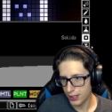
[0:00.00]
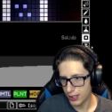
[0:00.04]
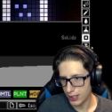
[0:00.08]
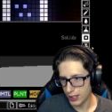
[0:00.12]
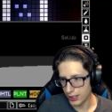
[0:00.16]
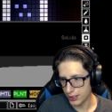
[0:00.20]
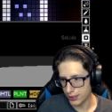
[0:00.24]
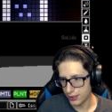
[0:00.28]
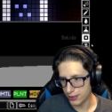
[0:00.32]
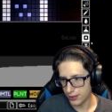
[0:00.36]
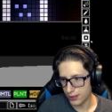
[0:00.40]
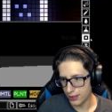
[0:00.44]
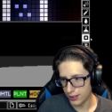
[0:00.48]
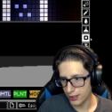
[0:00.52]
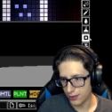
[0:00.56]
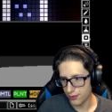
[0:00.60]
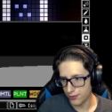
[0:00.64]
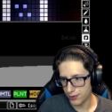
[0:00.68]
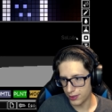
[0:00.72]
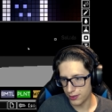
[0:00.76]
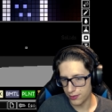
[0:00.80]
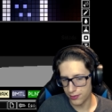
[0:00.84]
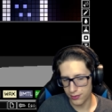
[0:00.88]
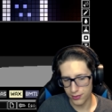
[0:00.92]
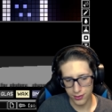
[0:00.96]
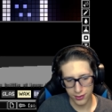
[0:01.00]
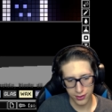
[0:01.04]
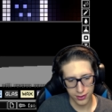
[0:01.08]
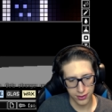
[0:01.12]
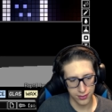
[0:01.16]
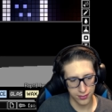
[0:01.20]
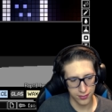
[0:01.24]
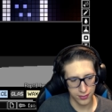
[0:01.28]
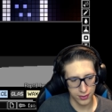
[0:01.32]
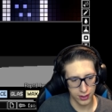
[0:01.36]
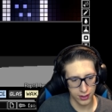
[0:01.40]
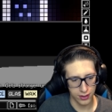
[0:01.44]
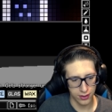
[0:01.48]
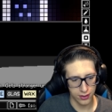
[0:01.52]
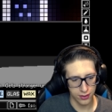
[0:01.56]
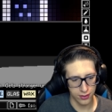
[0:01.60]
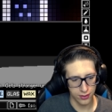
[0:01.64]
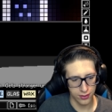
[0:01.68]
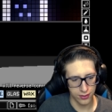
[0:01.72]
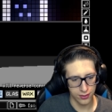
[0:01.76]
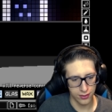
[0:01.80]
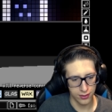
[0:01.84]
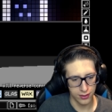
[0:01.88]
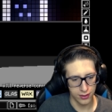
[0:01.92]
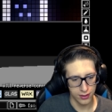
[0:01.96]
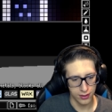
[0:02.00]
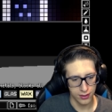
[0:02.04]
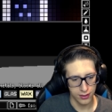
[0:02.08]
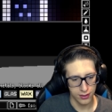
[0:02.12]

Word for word: And then we will throw